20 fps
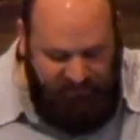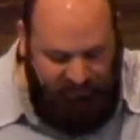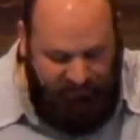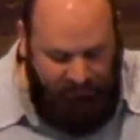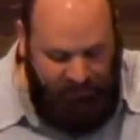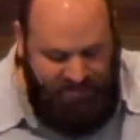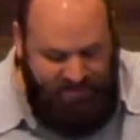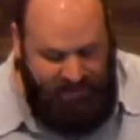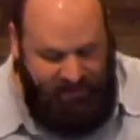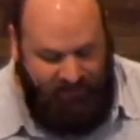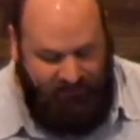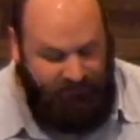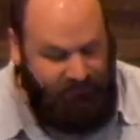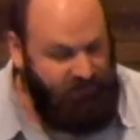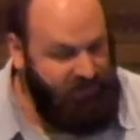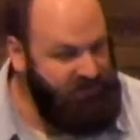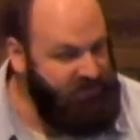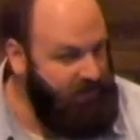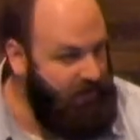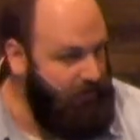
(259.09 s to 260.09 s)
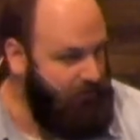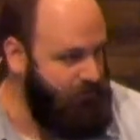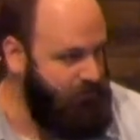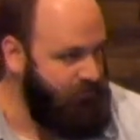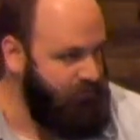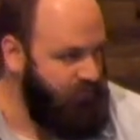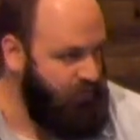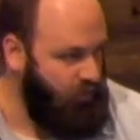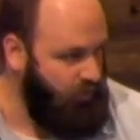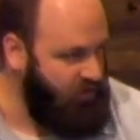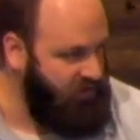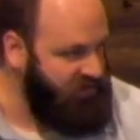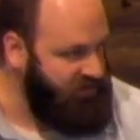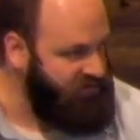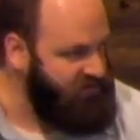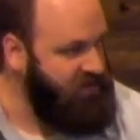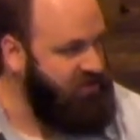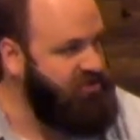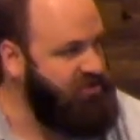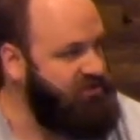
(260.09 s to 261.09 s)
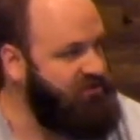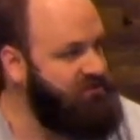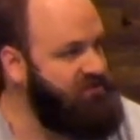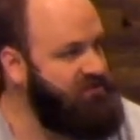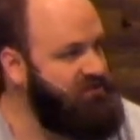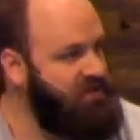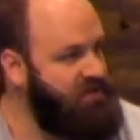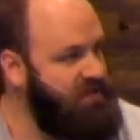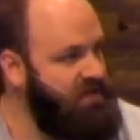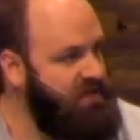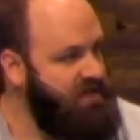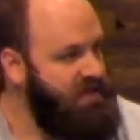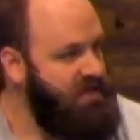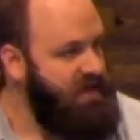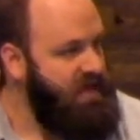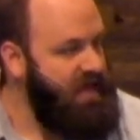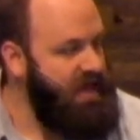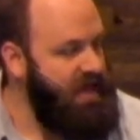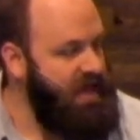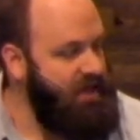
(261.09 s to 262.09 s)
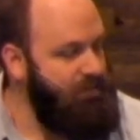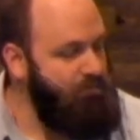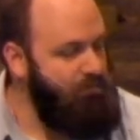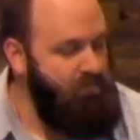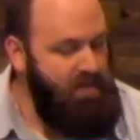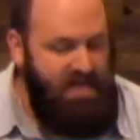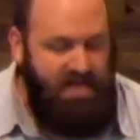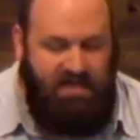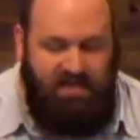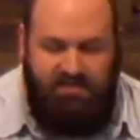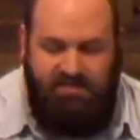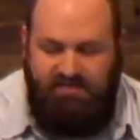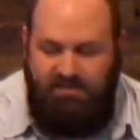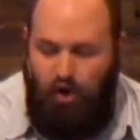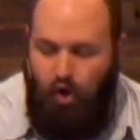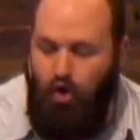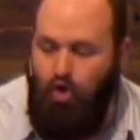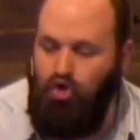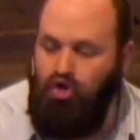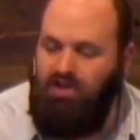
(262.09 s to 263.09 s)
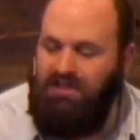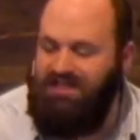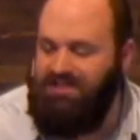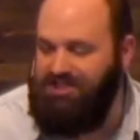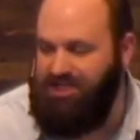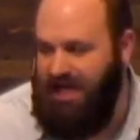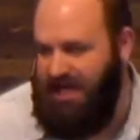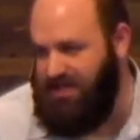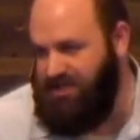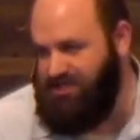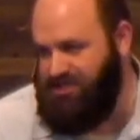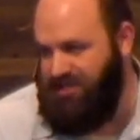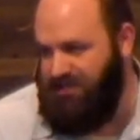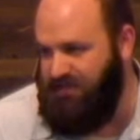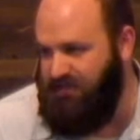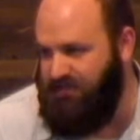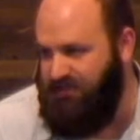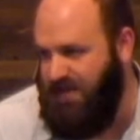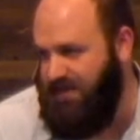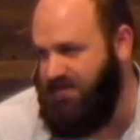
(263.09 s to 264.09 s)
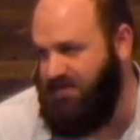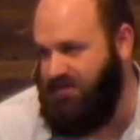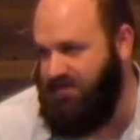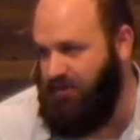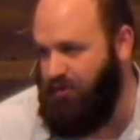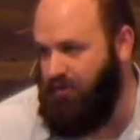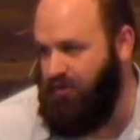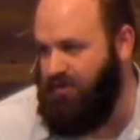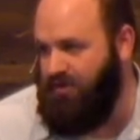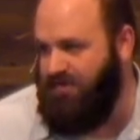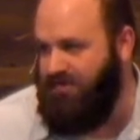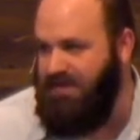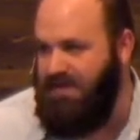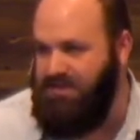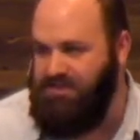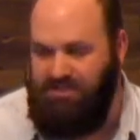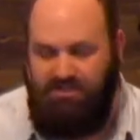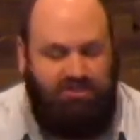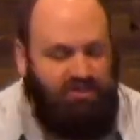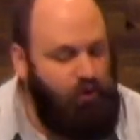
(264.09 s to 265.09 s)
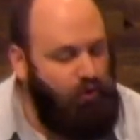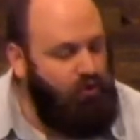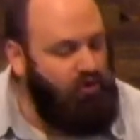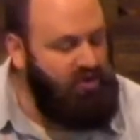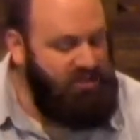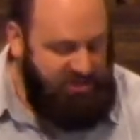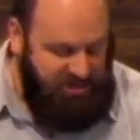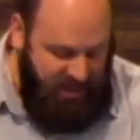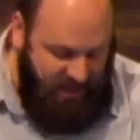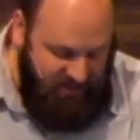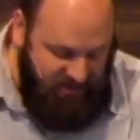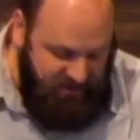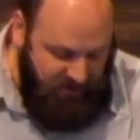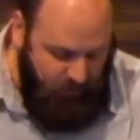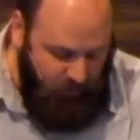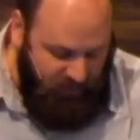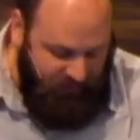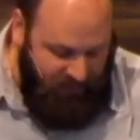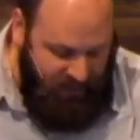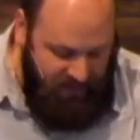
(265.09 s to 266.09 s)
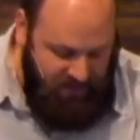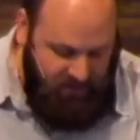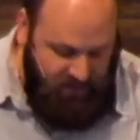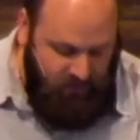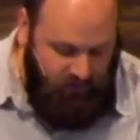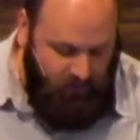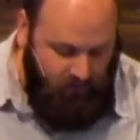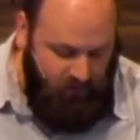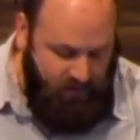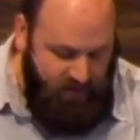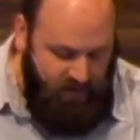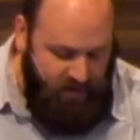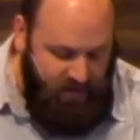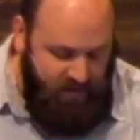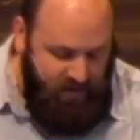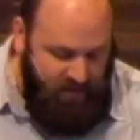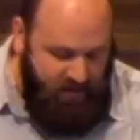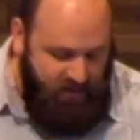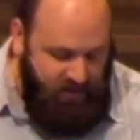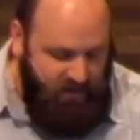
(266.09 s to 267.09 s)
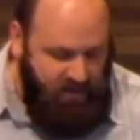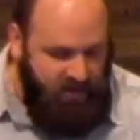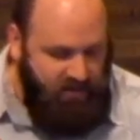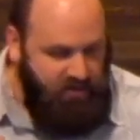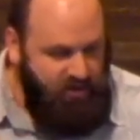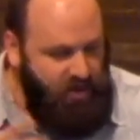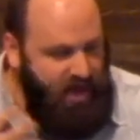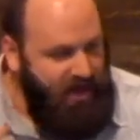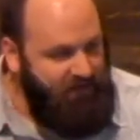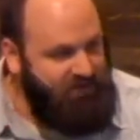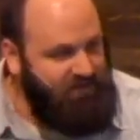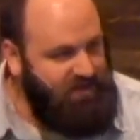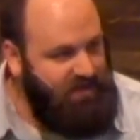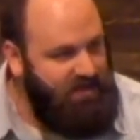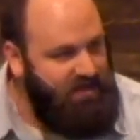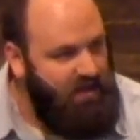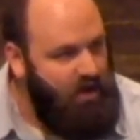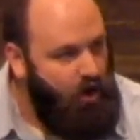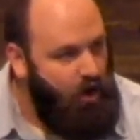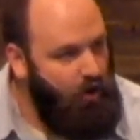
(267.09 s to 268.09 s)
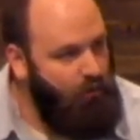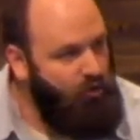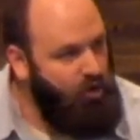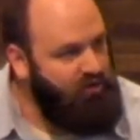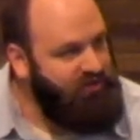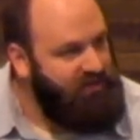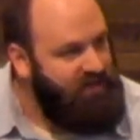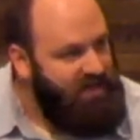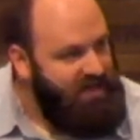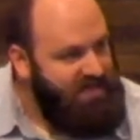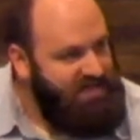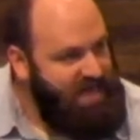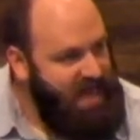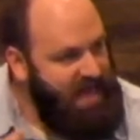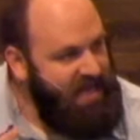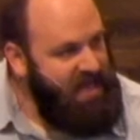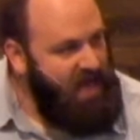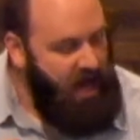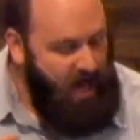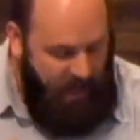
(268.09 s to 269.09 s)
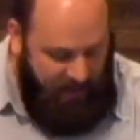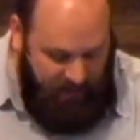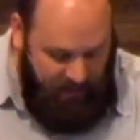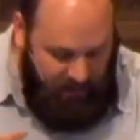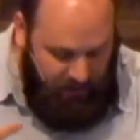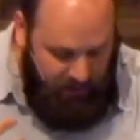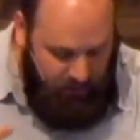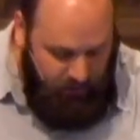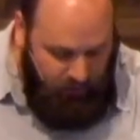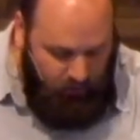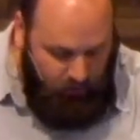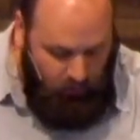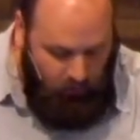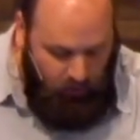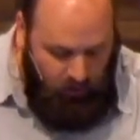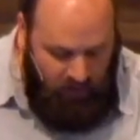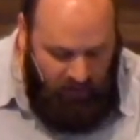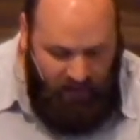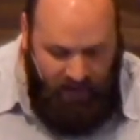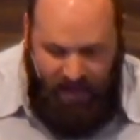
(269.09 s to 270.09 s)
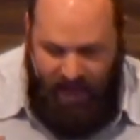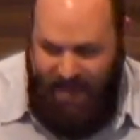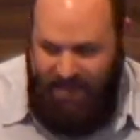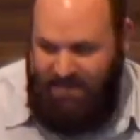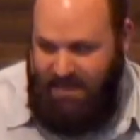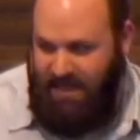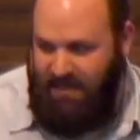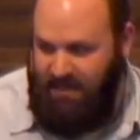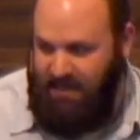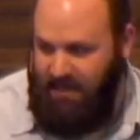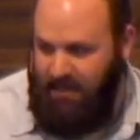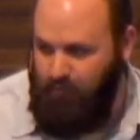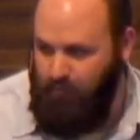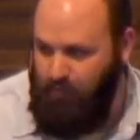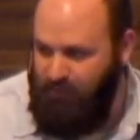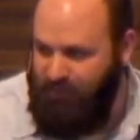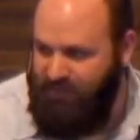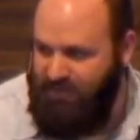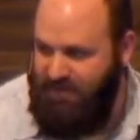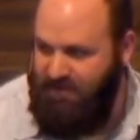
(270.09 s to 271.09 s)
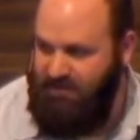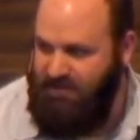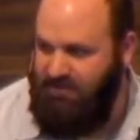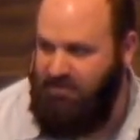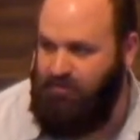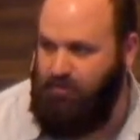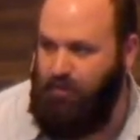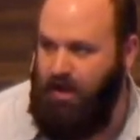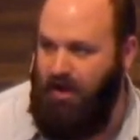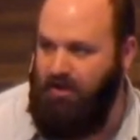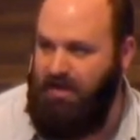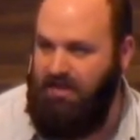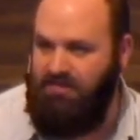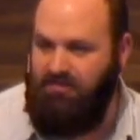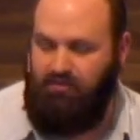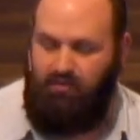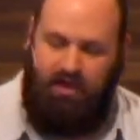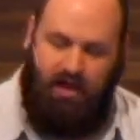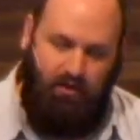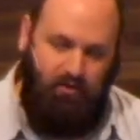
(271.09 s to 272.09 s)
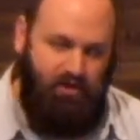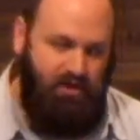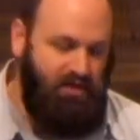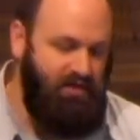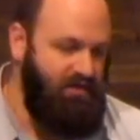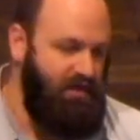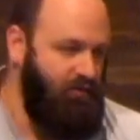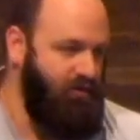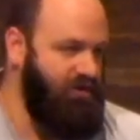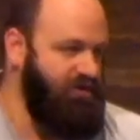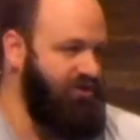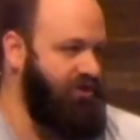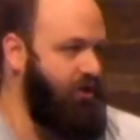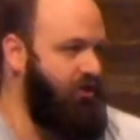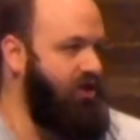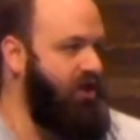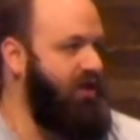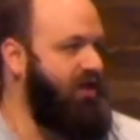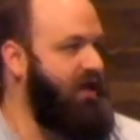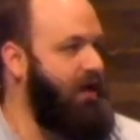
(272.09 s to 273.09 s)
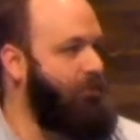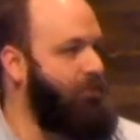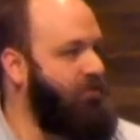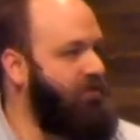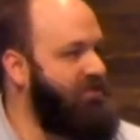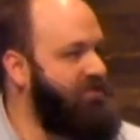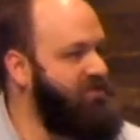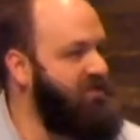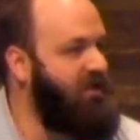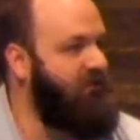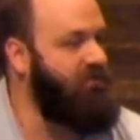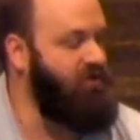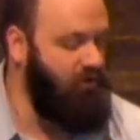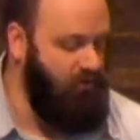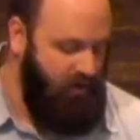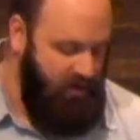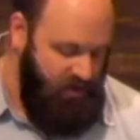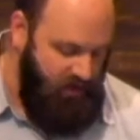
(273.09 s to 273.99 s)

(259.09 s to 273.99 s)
for some organizations, it means totally changing the face of the organization, totally changing what they do. You have to almost take on a new identity, and we've seen this throughout history. I want to show you a couple. Let's see if you